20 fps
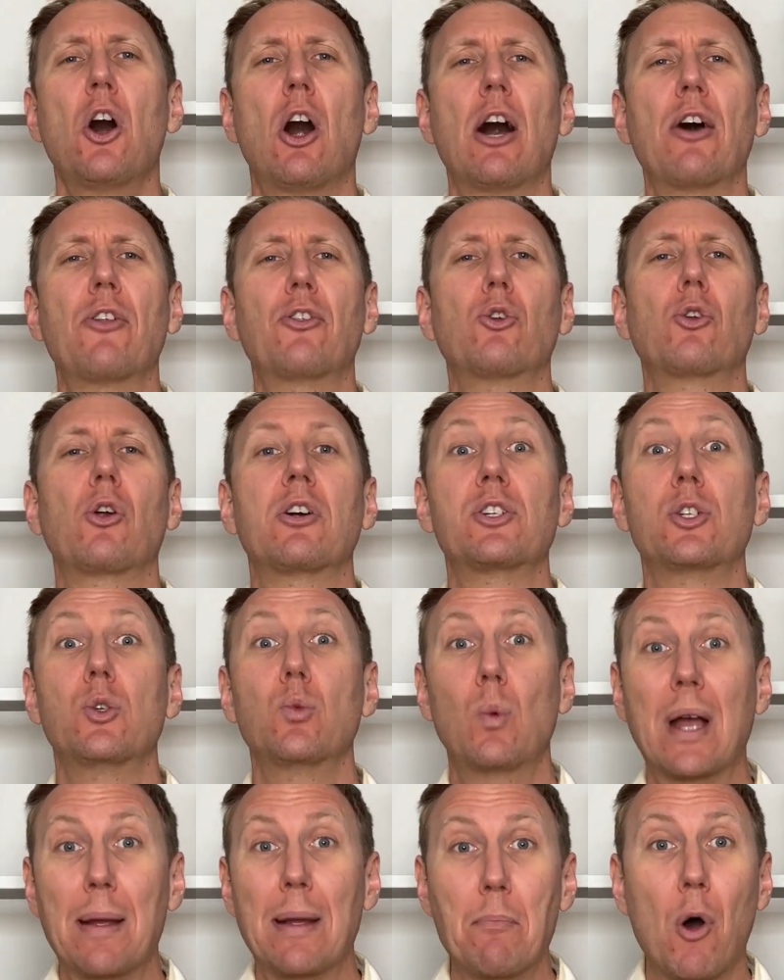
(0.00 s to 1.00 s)
I thought I
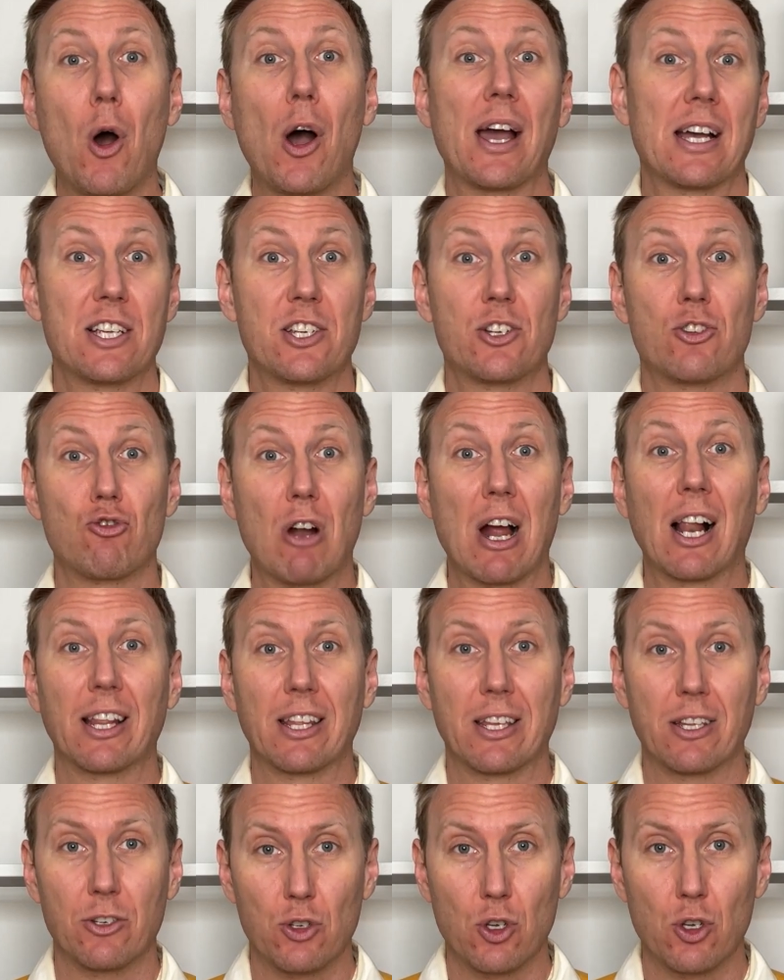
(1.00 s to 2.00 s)
should wear my
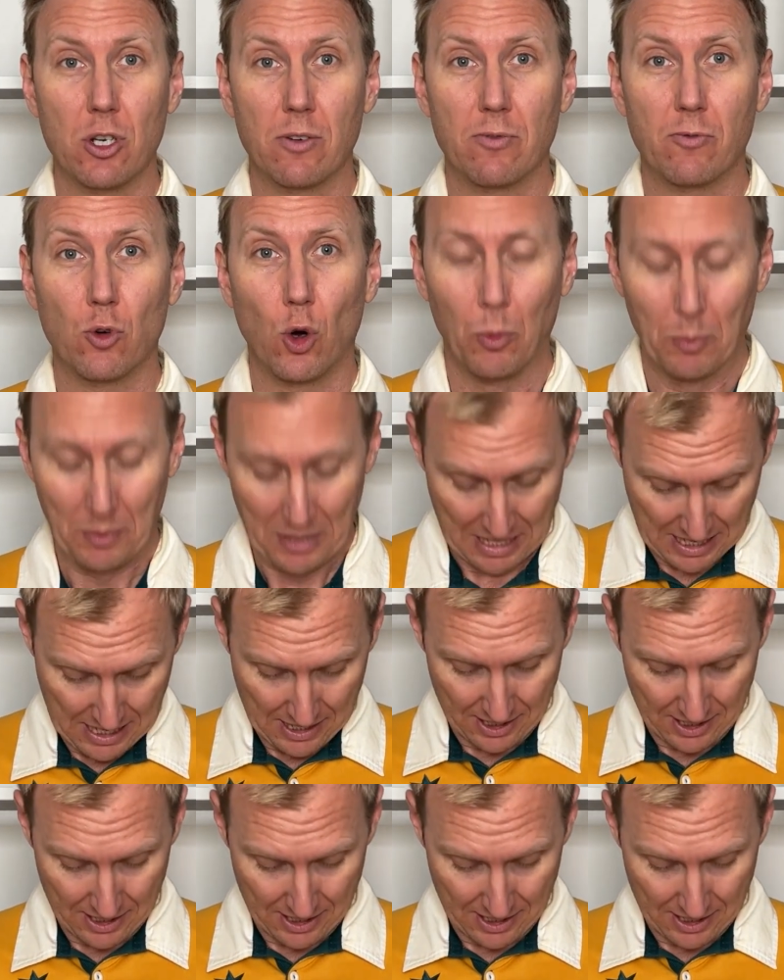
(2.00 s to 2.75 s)
Australian uniform.